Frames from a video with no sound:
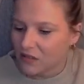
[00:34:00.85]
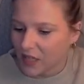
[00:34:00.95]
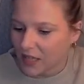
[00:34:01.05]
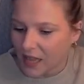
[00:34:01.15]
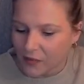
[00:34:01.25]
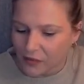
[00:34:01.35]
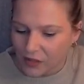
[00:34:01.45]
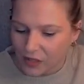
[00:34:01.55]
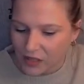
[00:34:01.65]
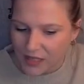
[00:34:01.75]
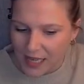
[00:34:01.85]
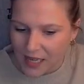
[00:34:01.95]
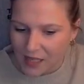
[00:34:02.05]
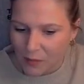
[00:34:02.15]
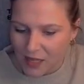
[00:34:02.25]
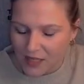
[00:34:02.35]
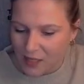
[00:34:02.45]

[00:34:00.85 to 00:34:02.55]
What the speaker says: like, after taking the meds,